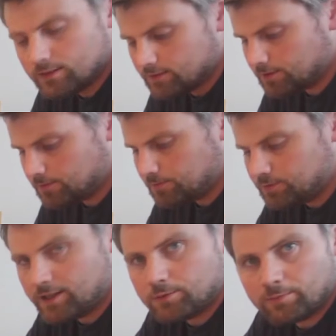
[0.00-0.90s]
So, we'll
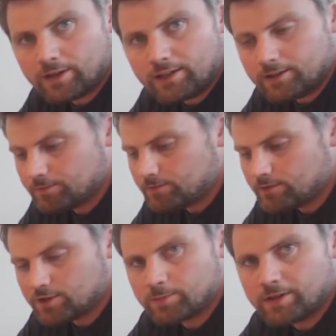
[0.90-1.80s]
take one bag,
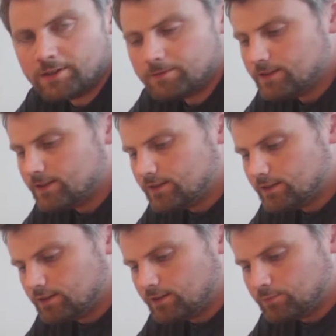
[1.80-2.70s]
it's a spy.
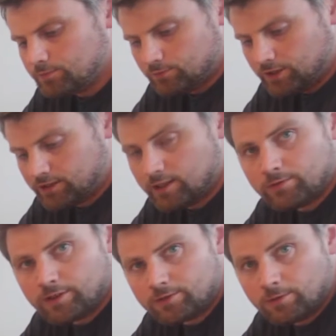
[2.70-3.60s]
We're
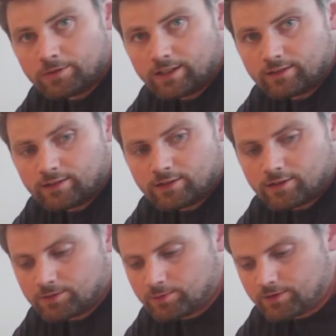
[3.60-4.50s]
careful not to look at the
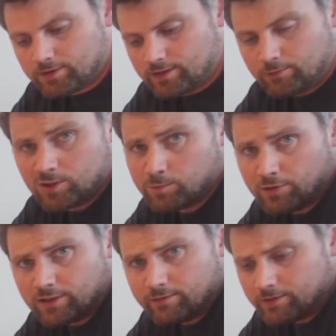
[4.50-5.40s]
cards because that will
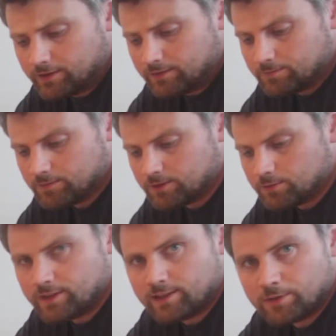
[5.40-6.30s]
spoil everything. So
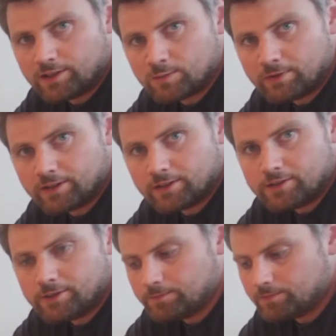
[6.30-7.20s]
we'll take away the spy
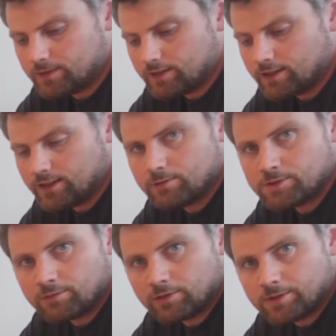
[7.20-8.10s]
card and we
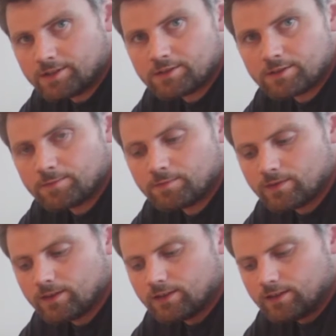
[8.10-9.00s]
shuffle the
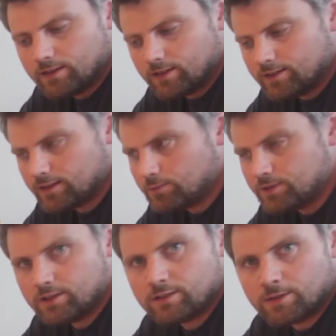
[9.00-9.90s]
rest. And then
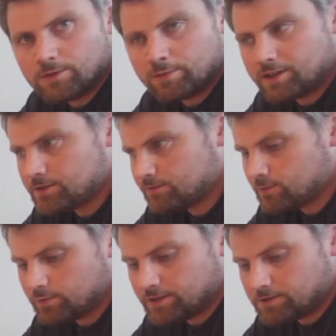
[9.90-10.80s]
we count pairs,
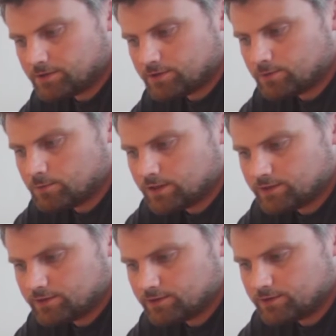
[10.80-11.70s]
4 pairs. So
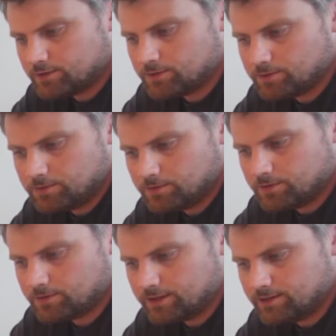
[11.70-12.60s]
1, 2,
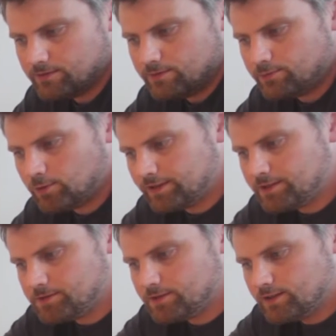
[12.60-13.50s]
3, 4
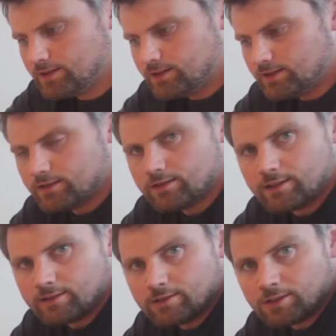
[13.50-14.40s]
pairs.
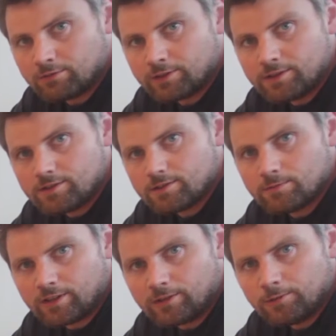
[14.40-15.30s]
Then shuffle these
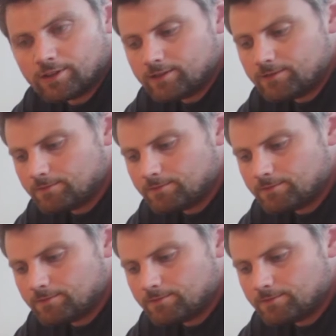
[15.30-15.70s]
without looking.